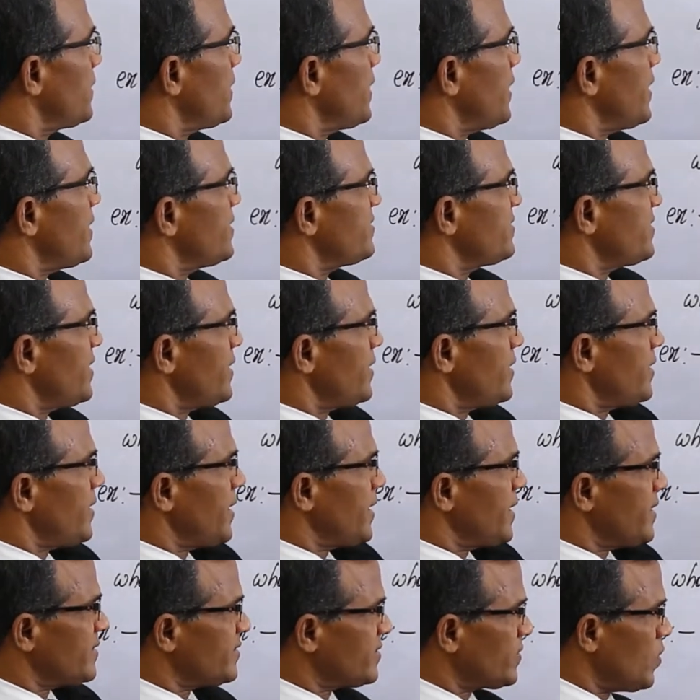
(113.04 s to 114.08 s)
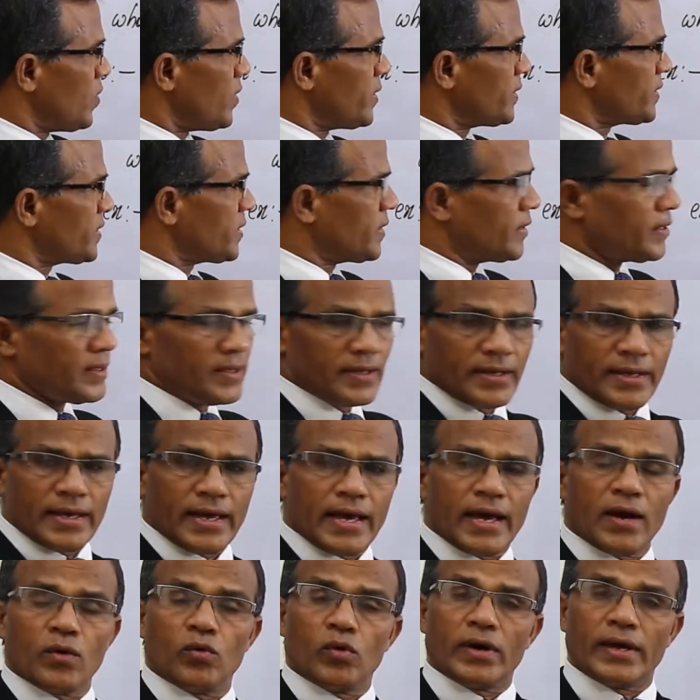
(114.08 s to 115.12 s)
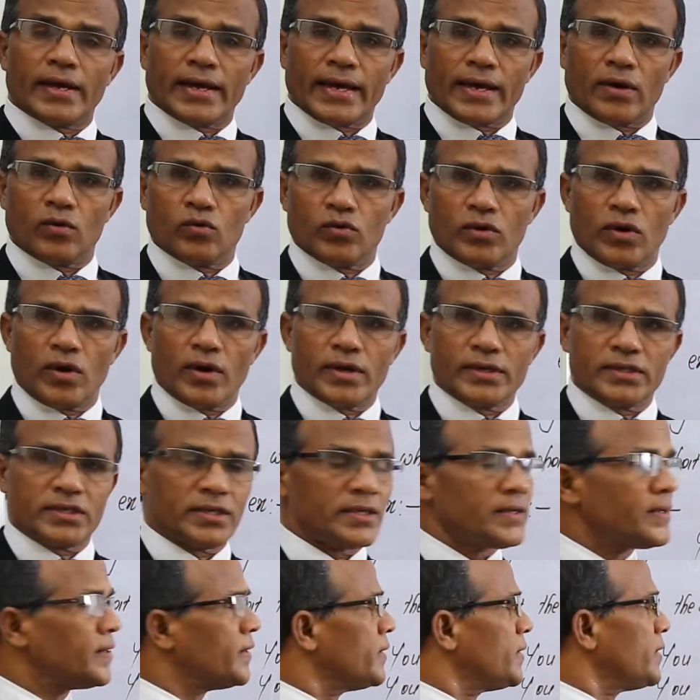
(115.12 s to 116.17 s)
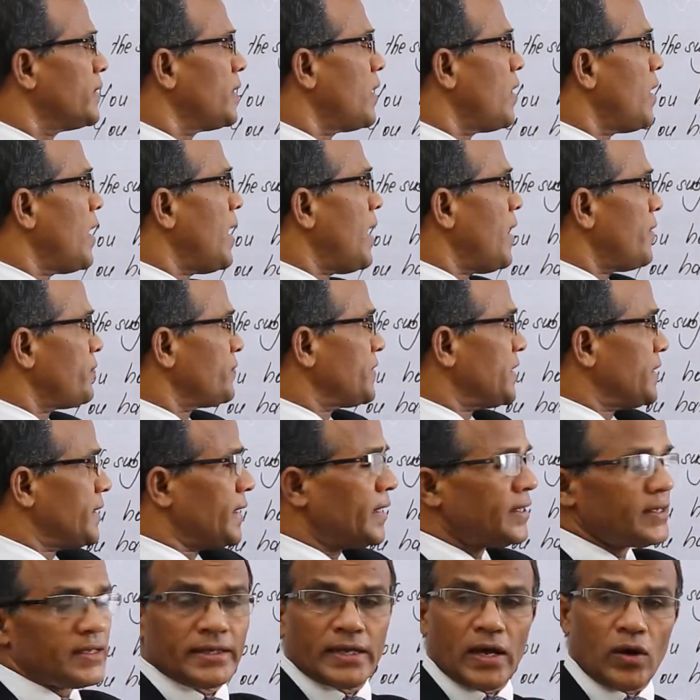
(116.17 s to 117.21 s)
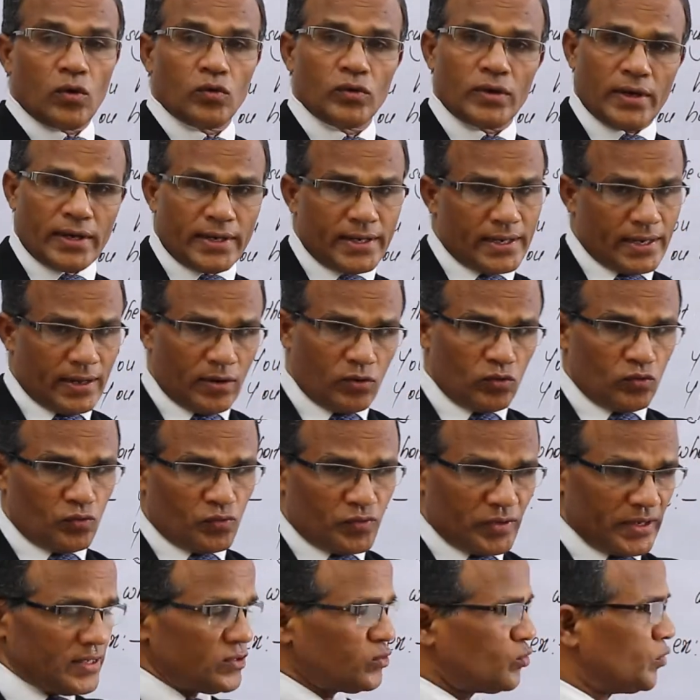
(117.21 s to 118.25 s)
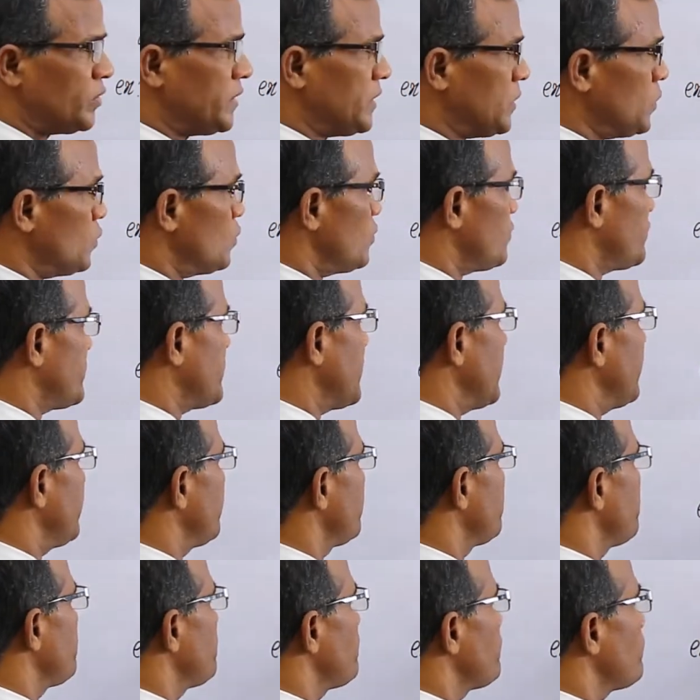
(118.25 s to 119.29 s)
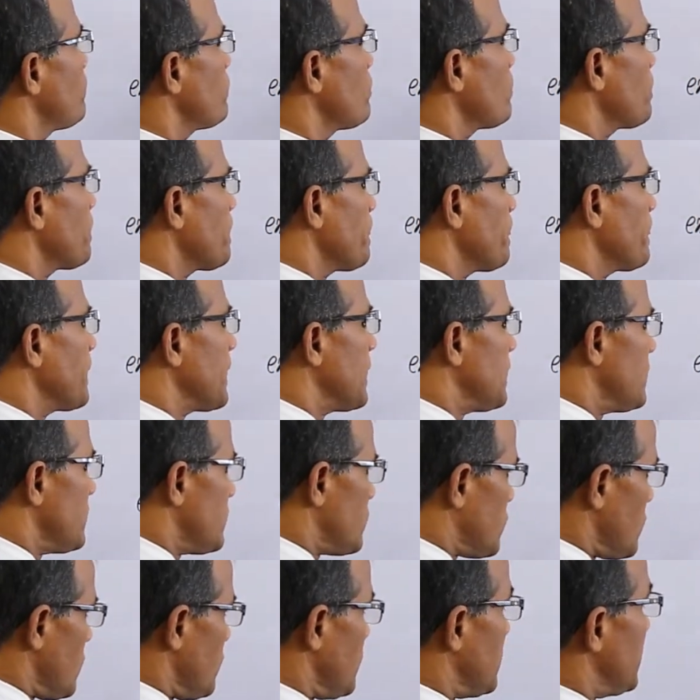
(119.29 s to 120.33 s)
has or has got, have or have got. After that, noun or noun phrase we use. So